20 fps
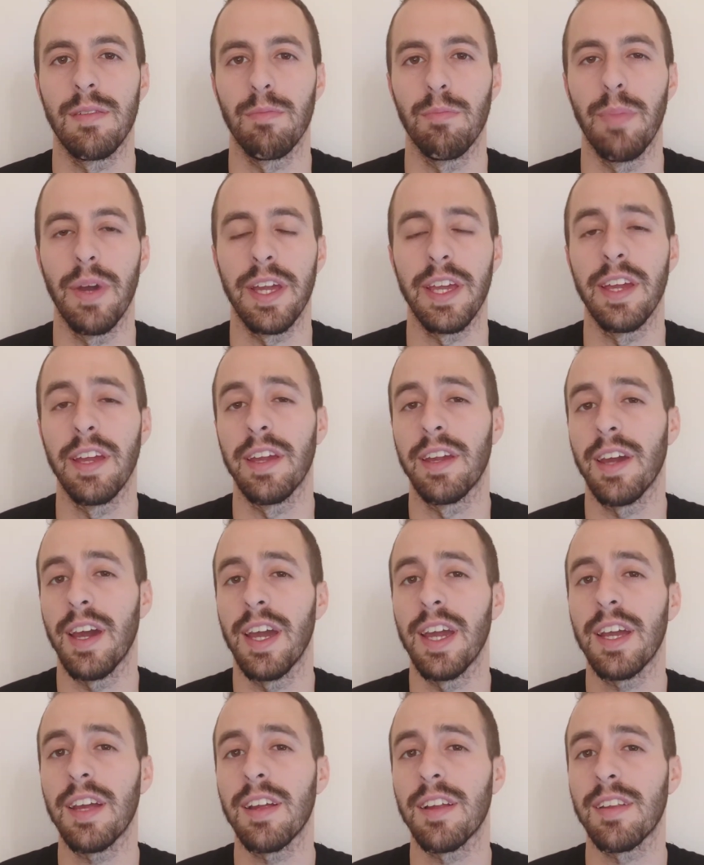baking
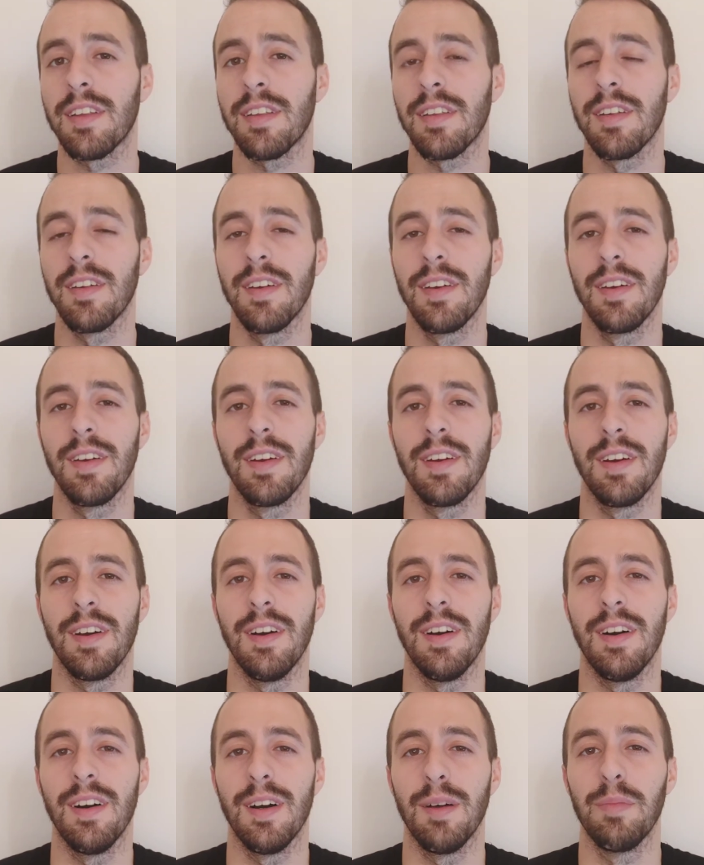cakes
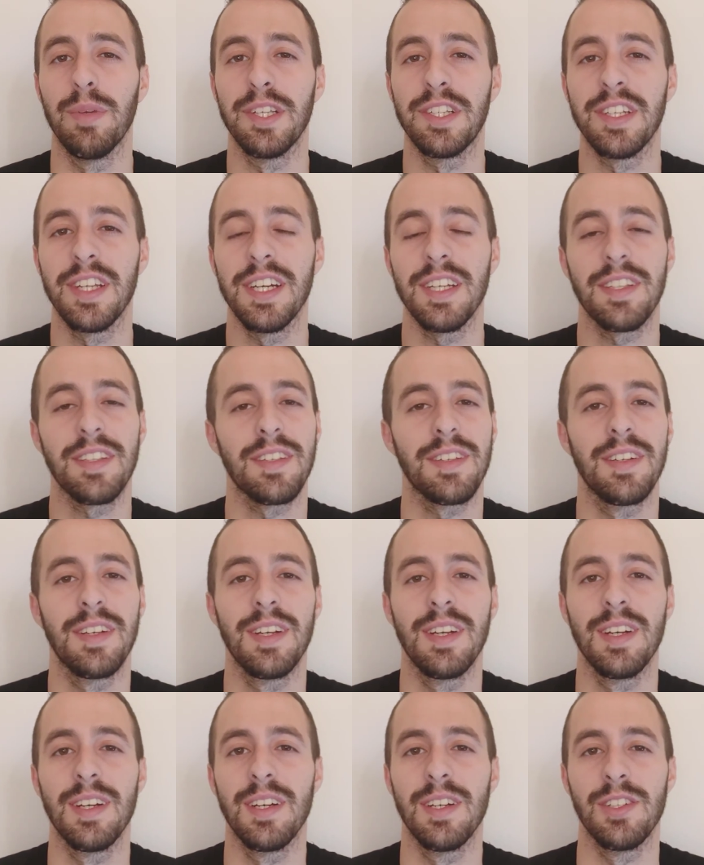business,
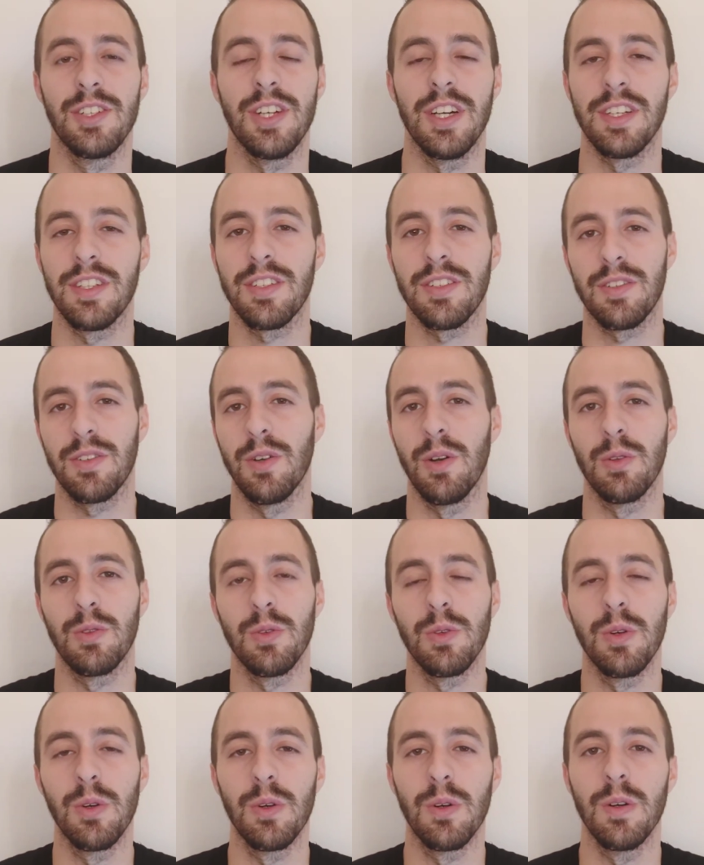just go
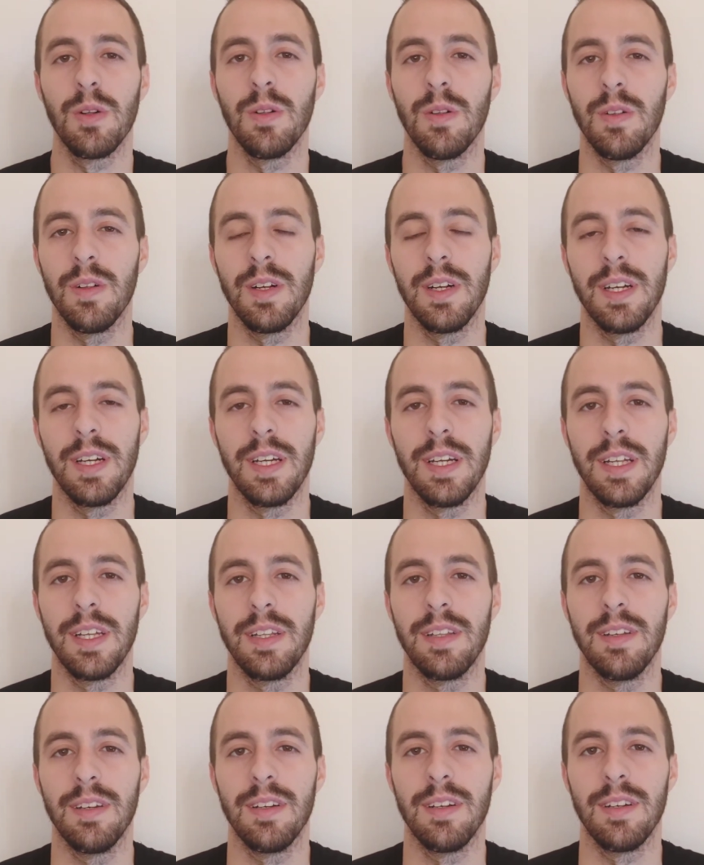to Google
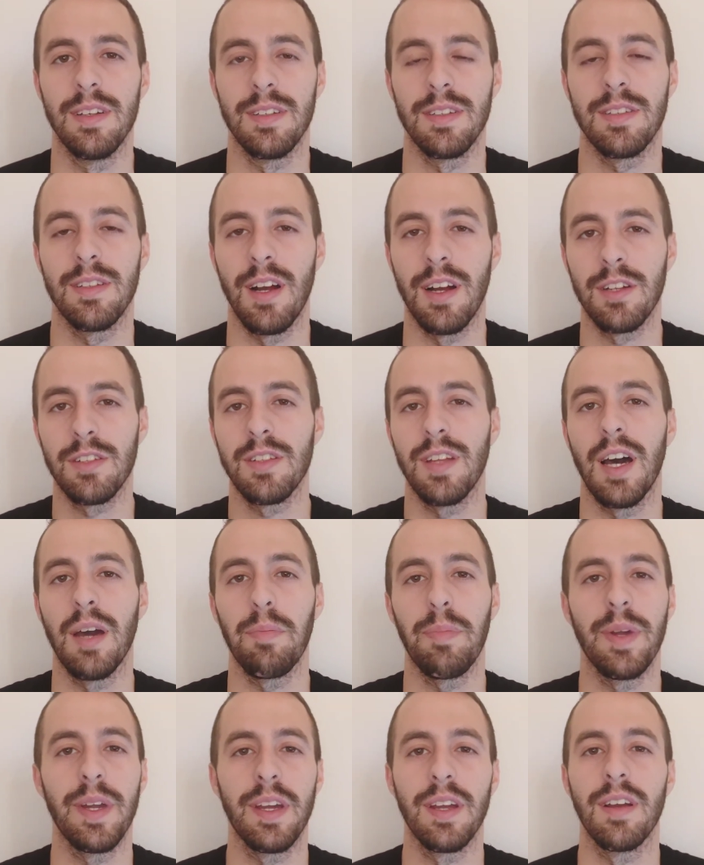and start
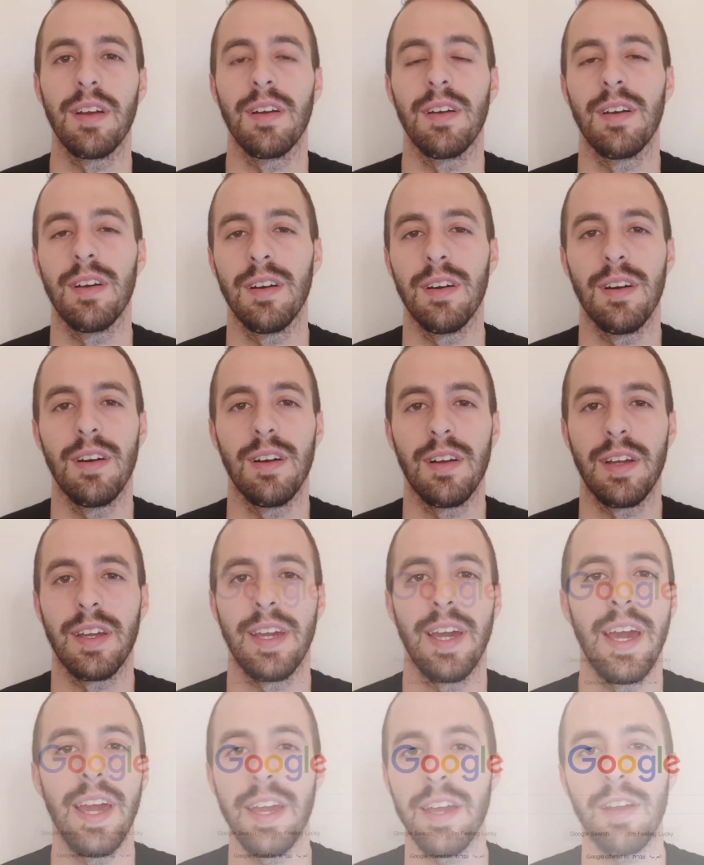typing
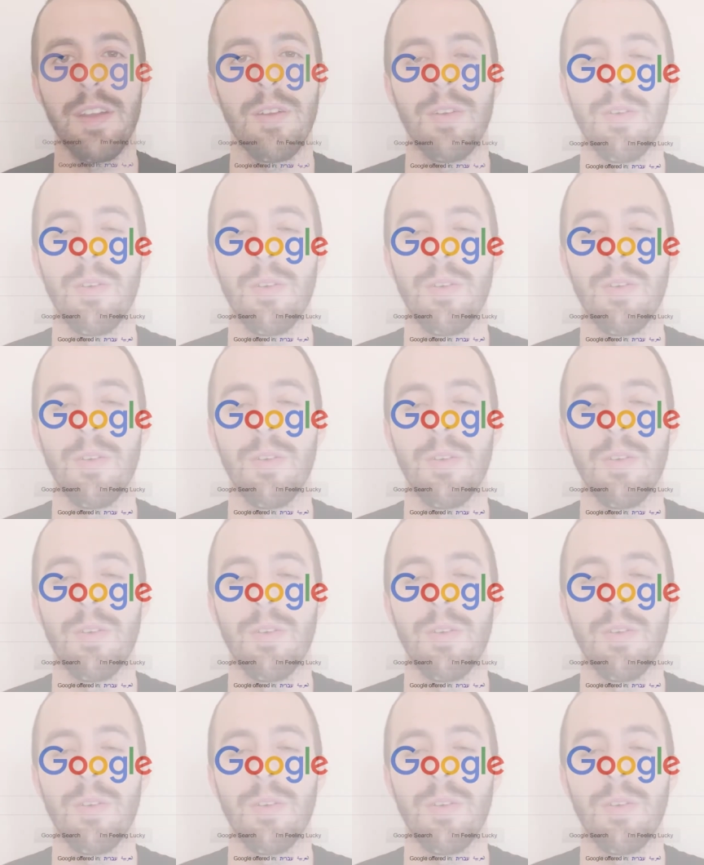cake